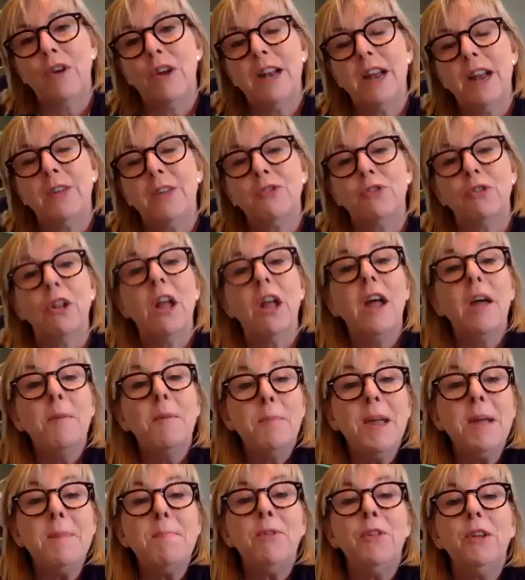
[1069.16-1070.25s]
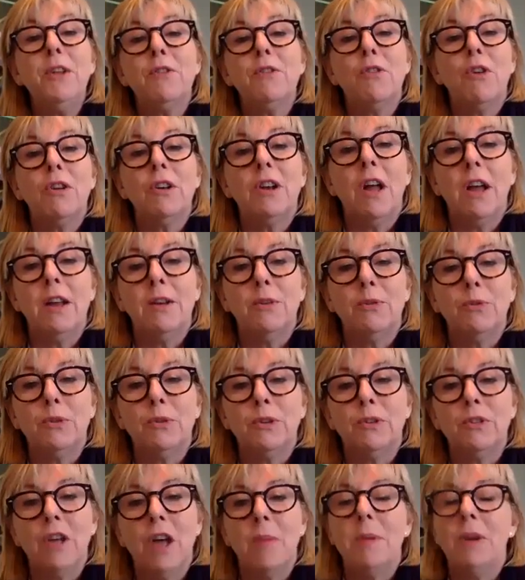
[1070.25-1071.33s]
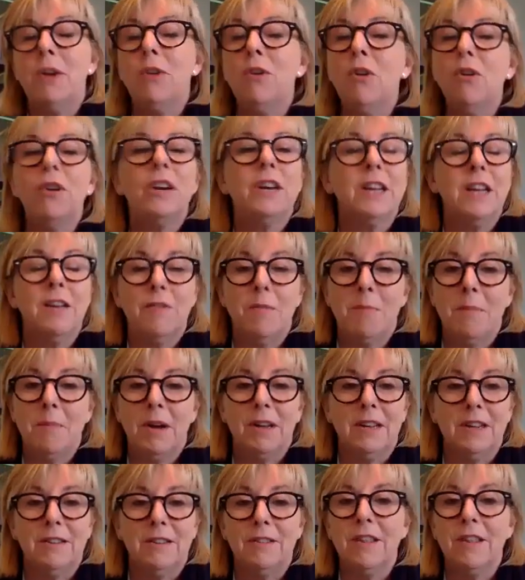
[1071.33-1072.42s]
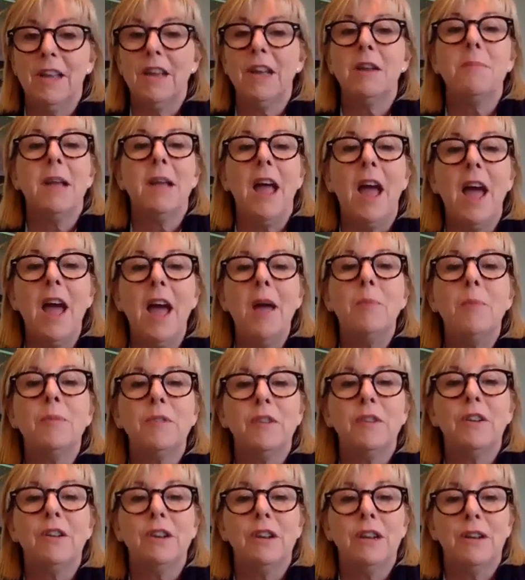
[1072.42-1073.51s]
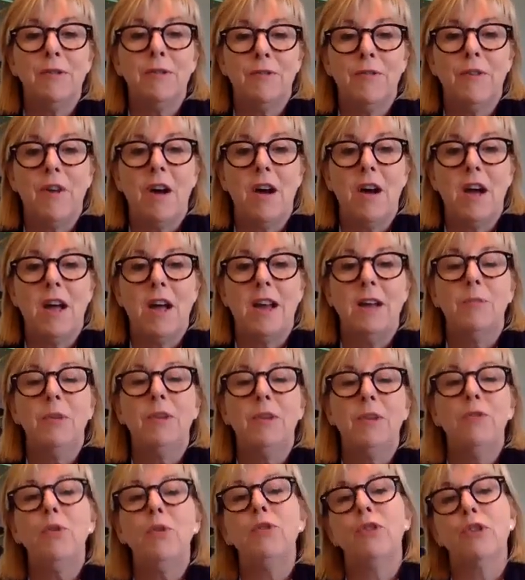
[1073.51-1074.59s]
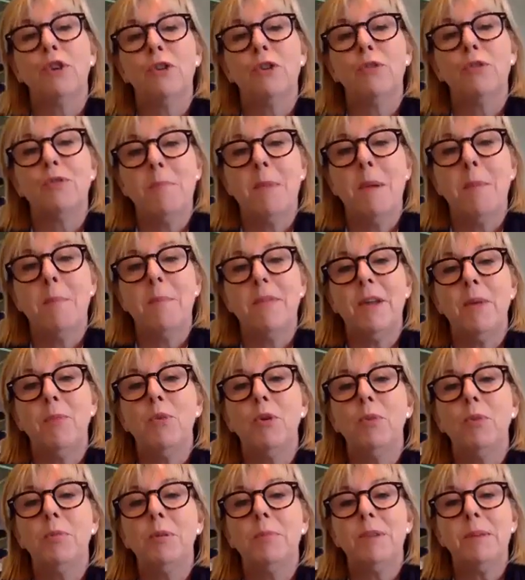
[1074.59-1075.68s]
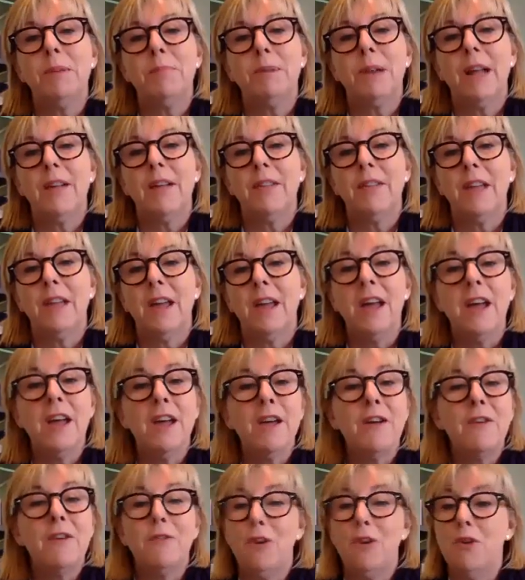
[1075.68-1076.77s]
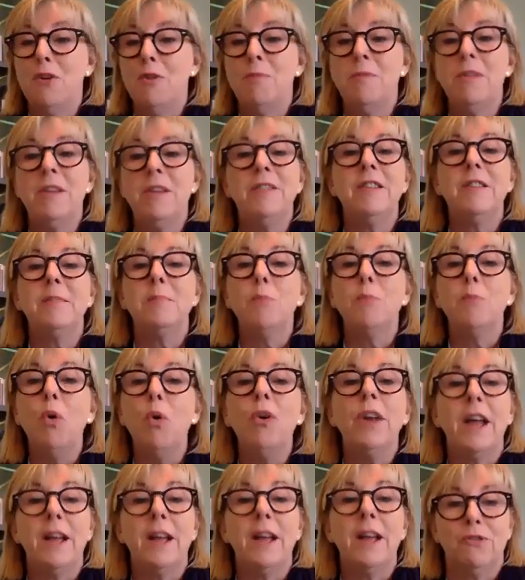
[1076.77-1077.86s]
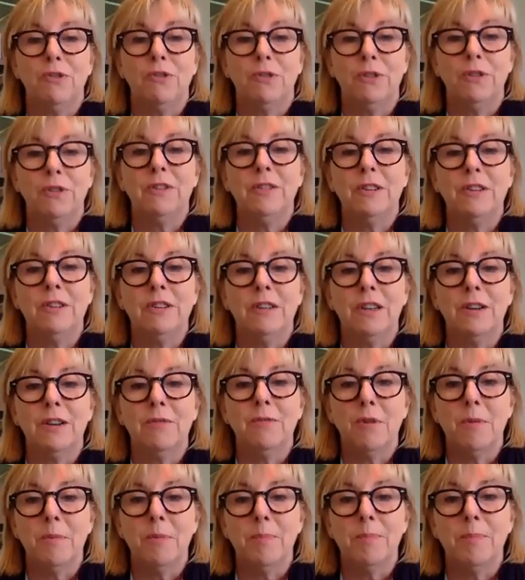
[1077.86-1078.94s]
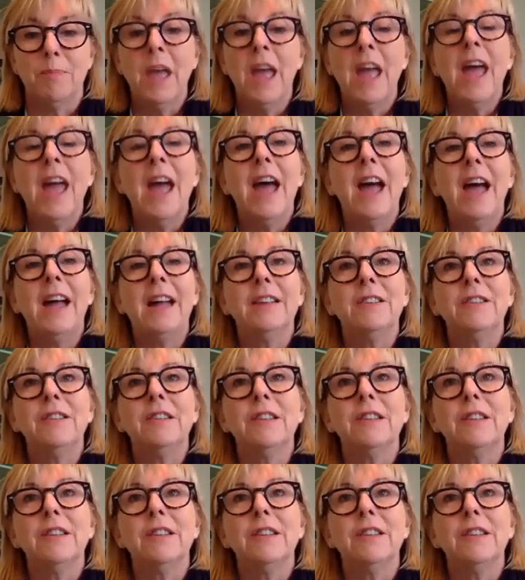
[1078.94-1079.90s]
natural. People that are online all the time are not going to give a monkeys. They're going to be absolutely fine. And we've also got to remember there will be people out there for whom this is more natural than sitting in a room. And